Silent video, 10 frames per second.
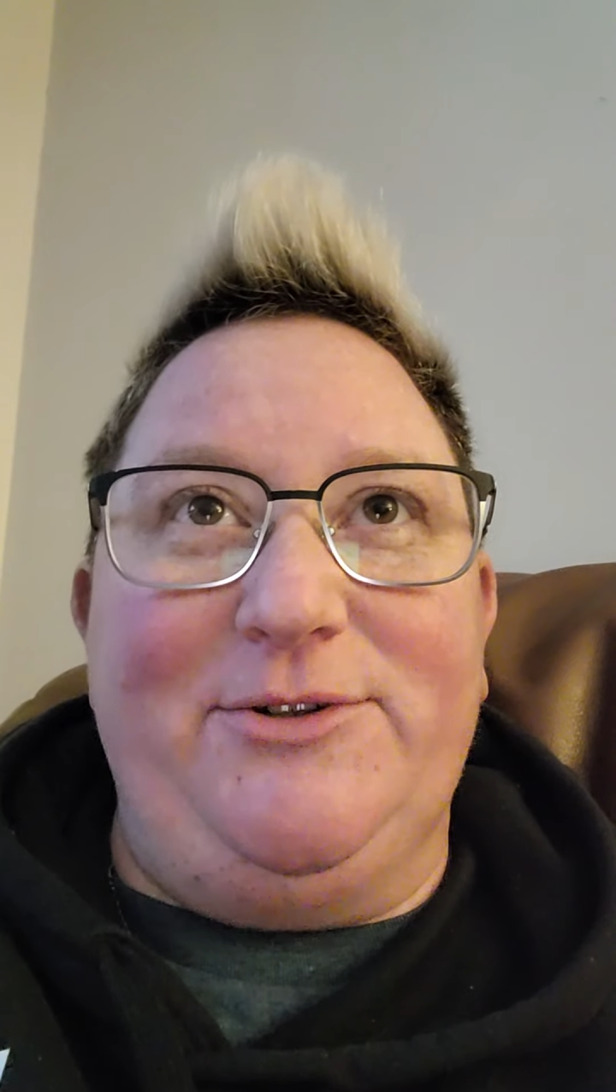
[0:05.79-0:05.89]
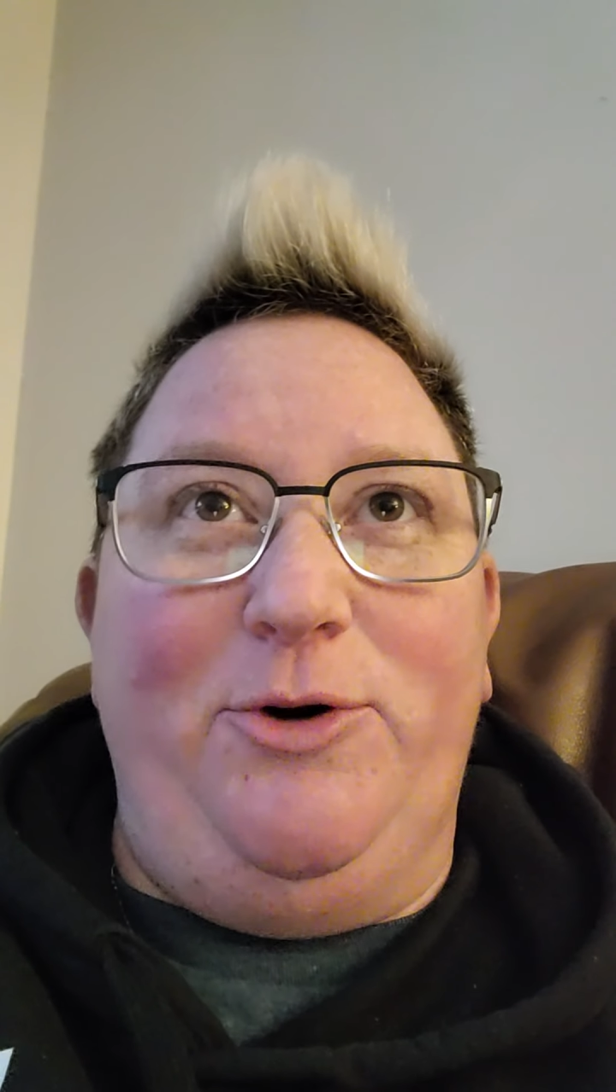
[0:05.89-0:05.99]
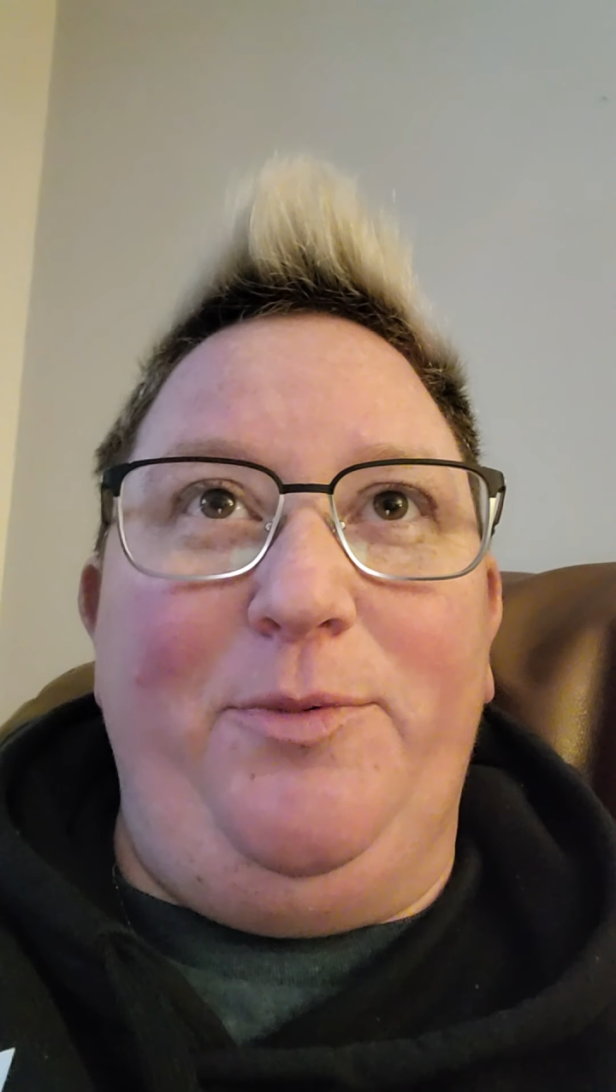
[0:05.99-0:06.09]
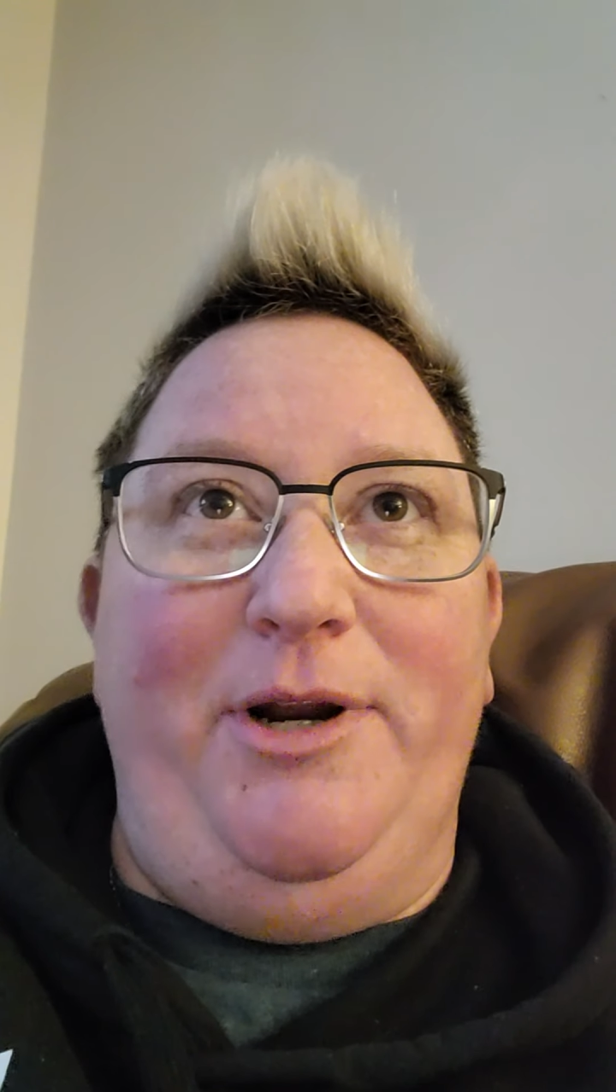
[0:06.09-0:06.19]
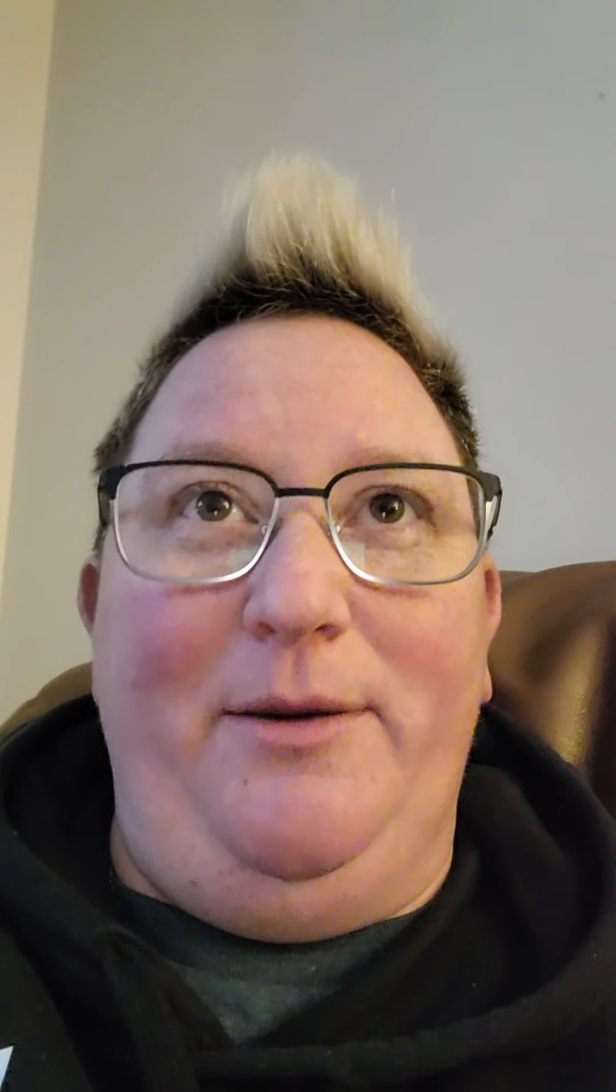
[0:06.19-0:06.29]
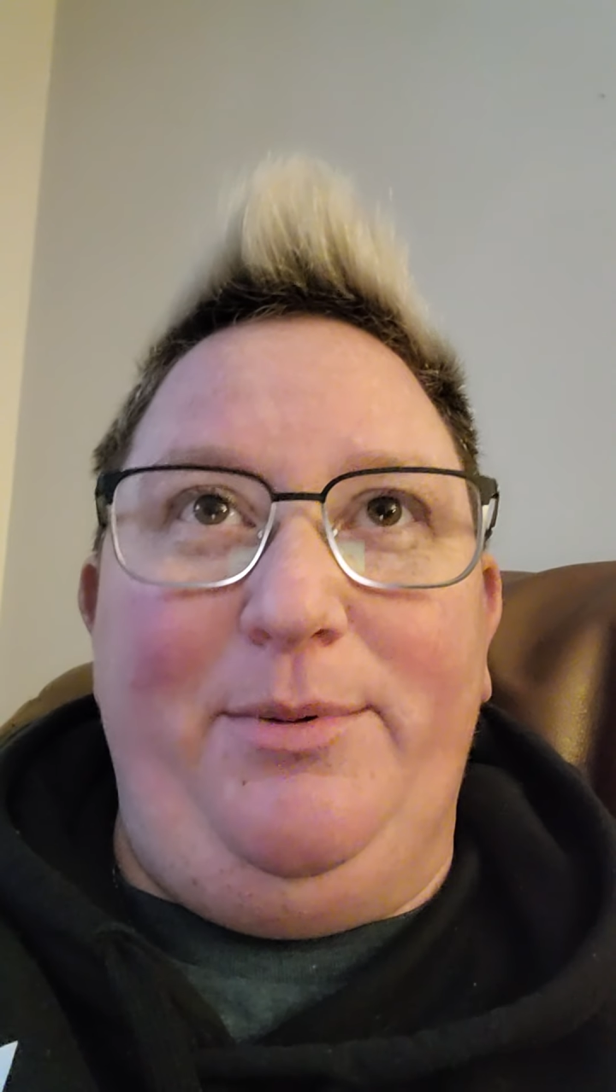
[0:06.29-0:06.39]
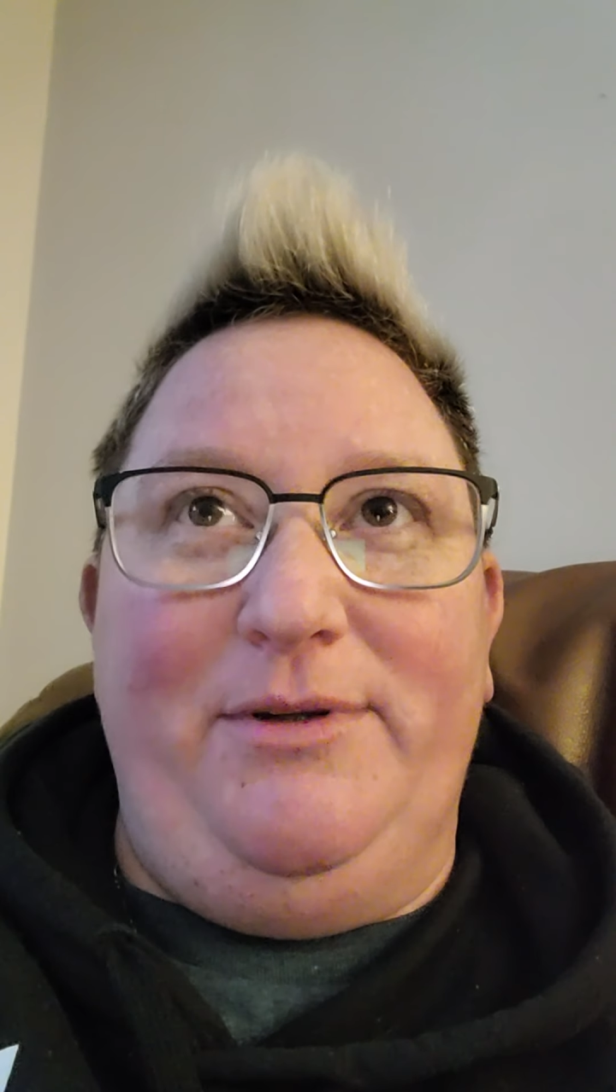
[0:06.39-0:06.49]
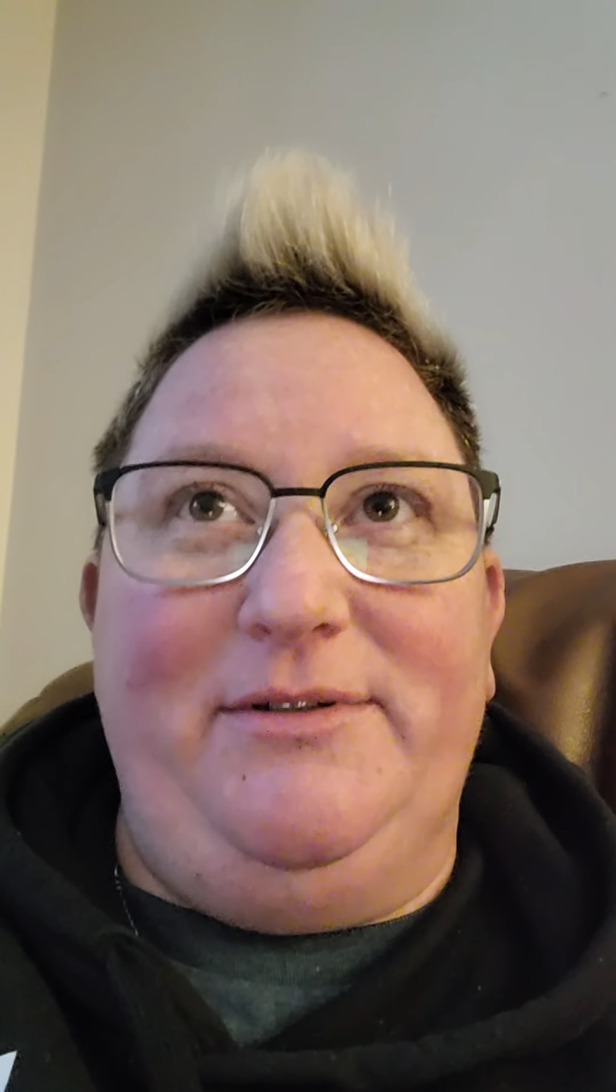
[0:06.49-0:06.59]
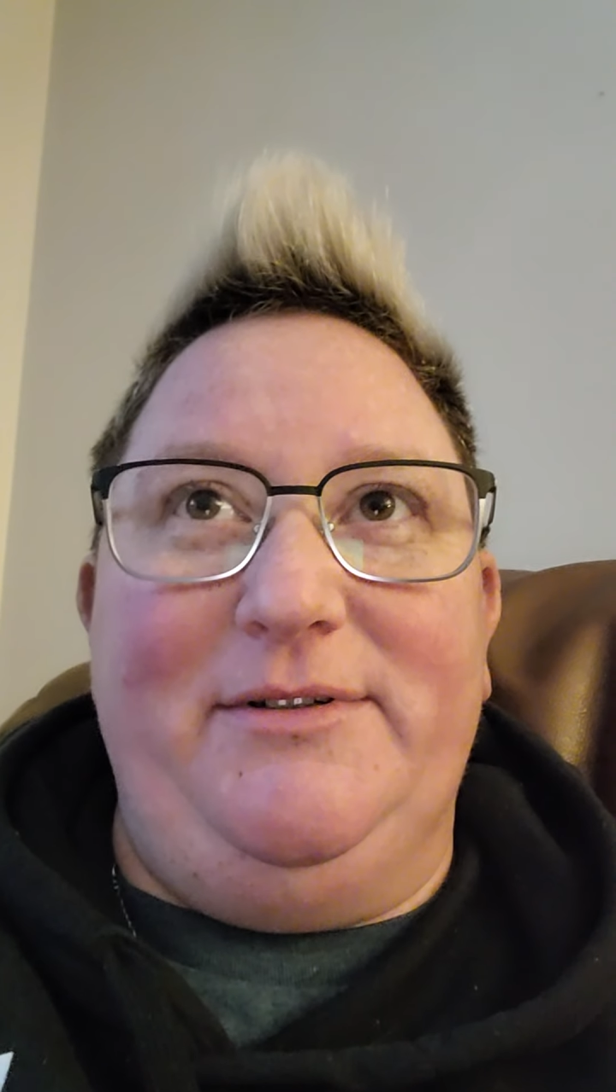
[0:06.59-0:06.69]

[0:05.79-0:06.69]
to open up